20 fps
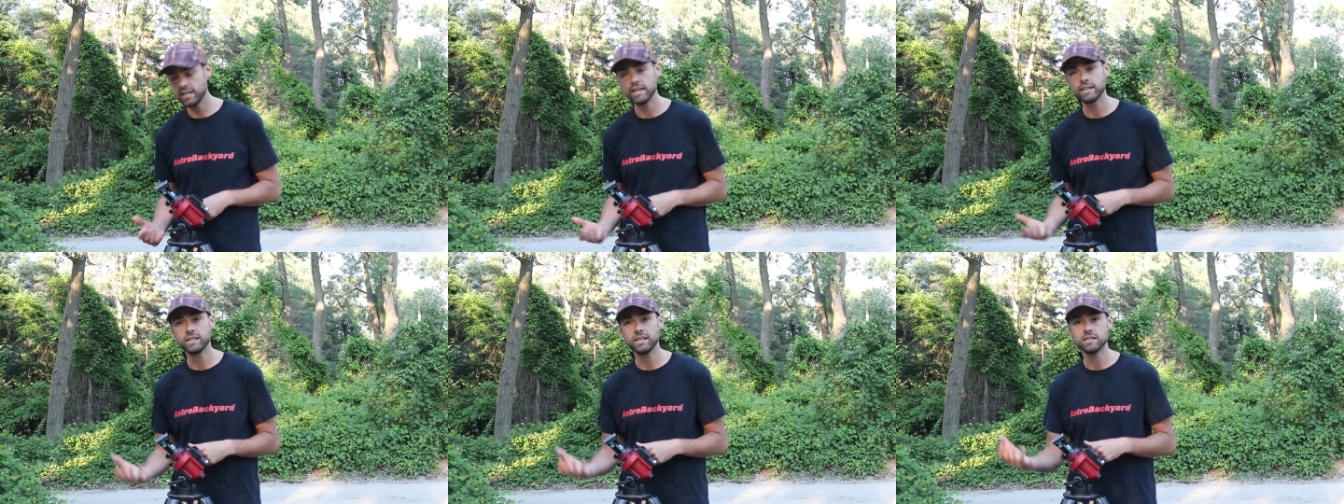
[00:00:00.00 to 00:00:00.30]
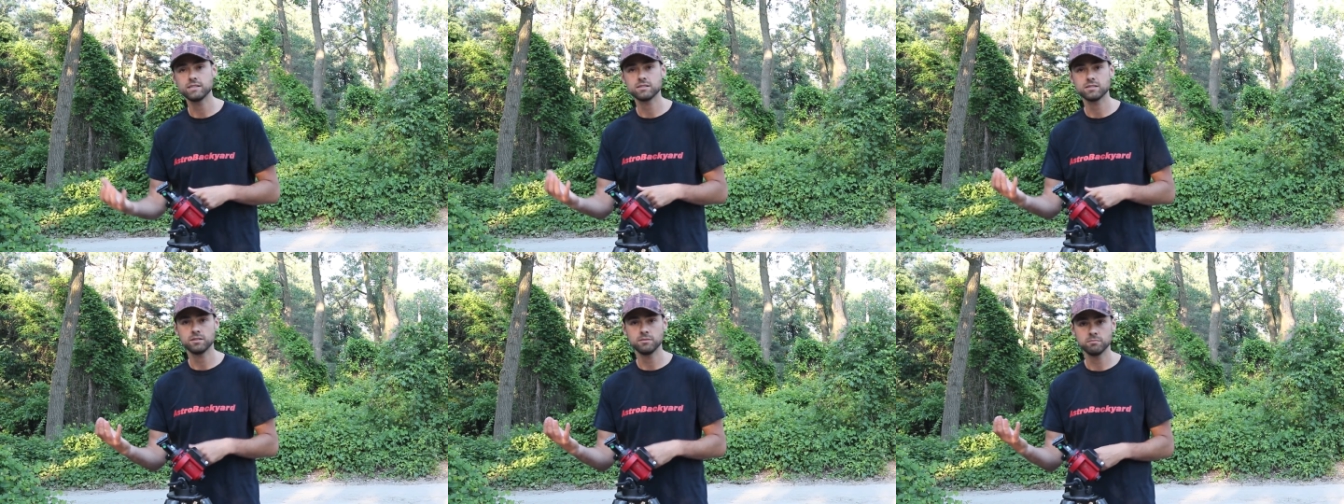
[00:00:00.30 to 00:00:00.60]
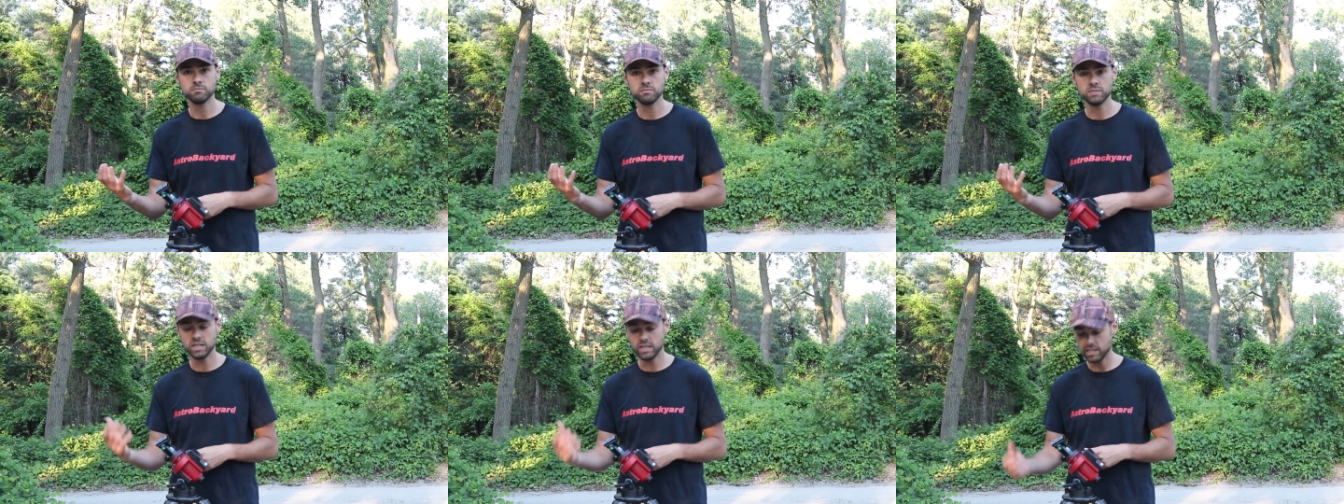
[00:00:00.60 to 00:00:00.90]
and get
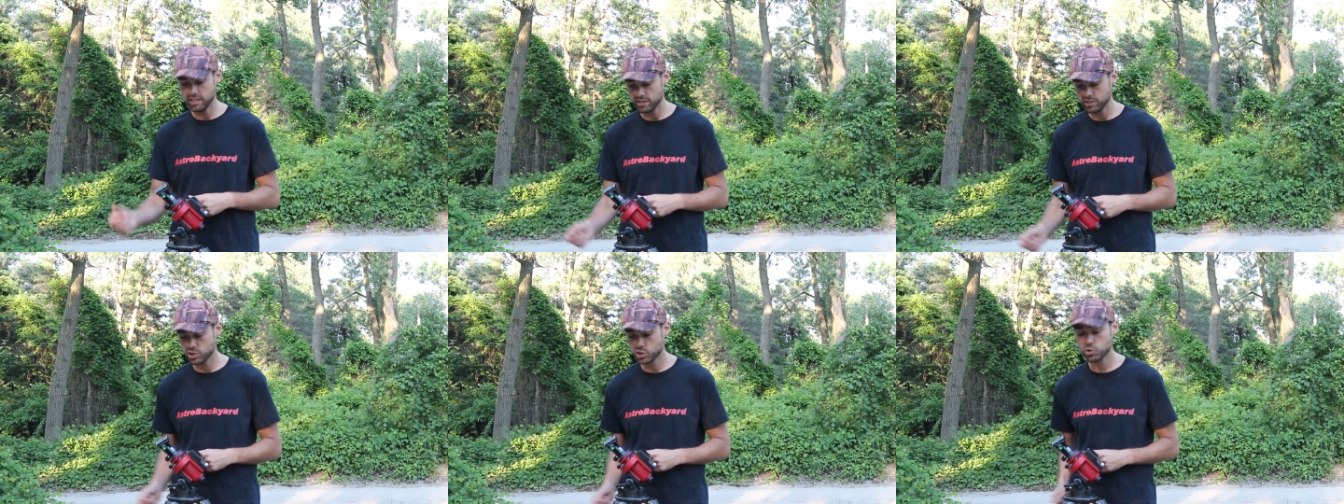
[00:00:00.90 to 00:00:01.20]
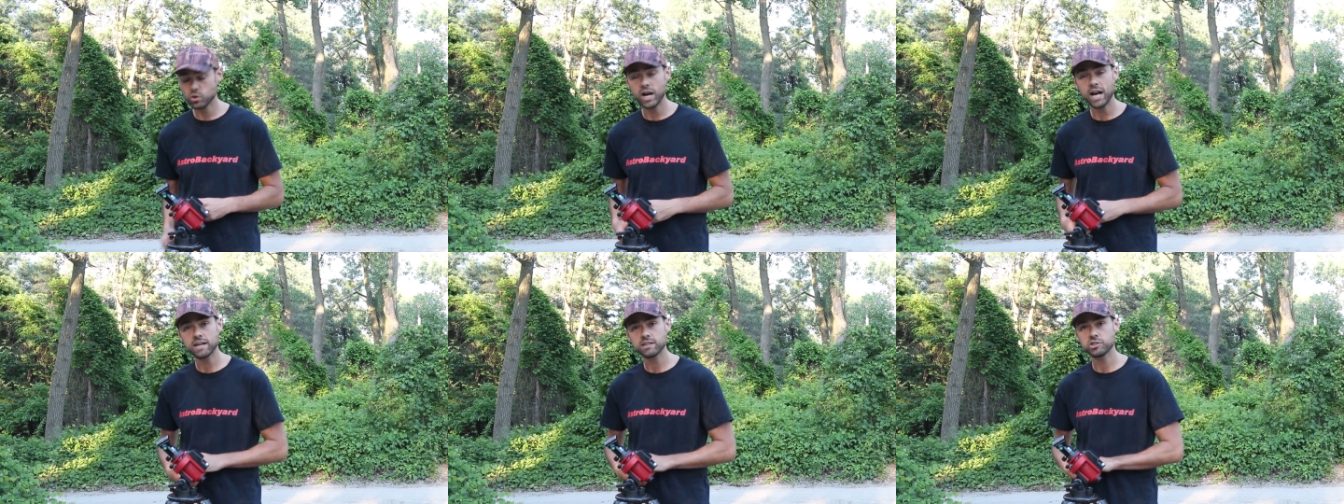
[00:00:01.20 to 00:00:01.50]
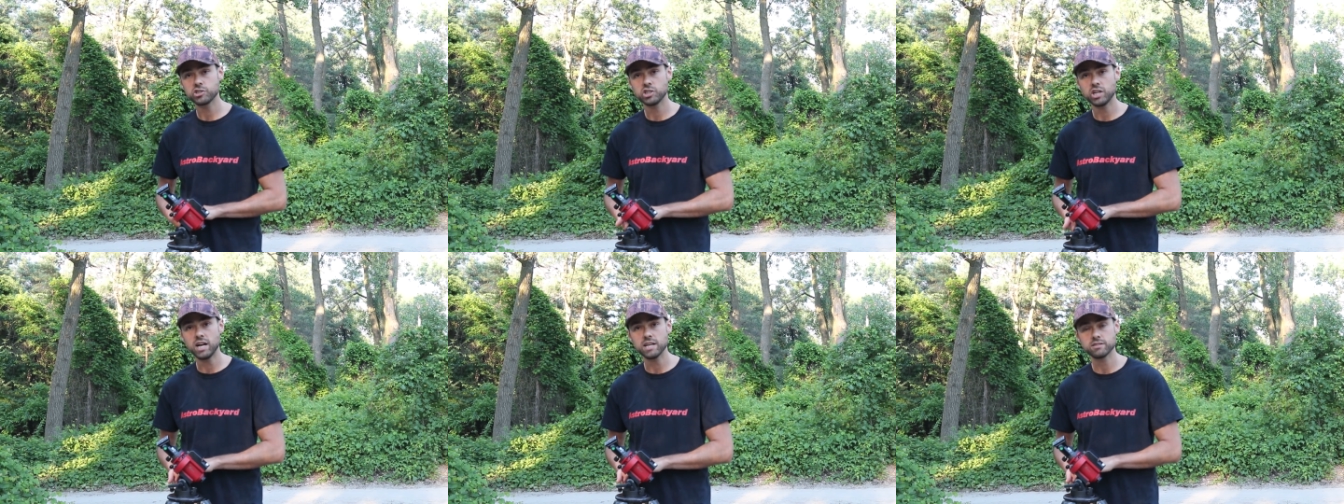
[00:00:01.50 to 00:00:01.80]
some uh, tracked
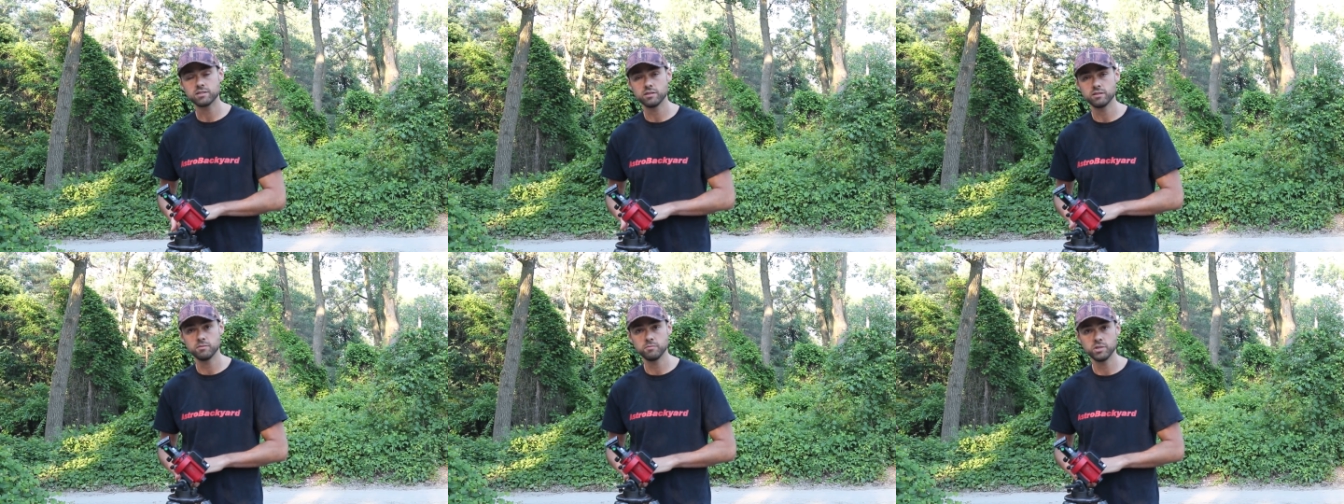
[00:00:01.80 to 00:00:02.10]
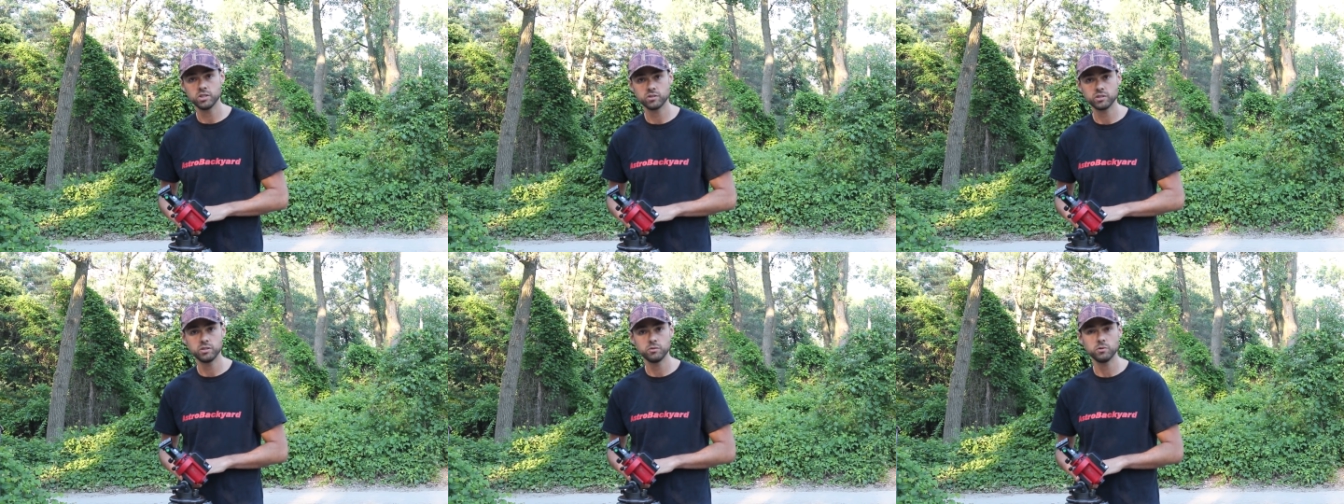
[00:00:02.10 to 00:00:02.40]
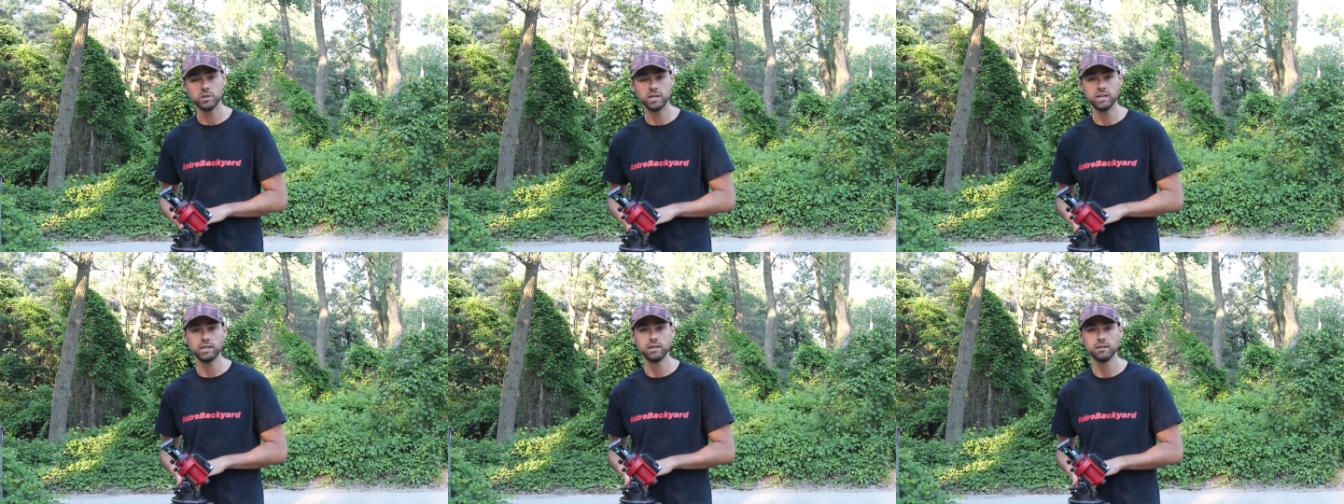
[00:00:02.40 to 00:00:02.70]
shots of the Milky
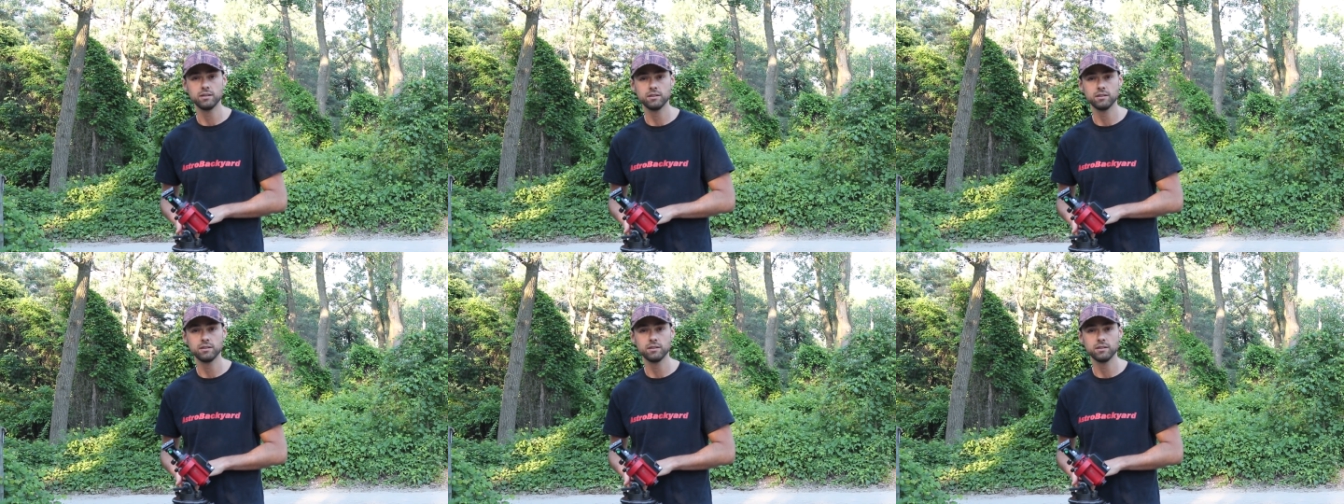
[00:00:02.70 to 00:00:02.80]
Way.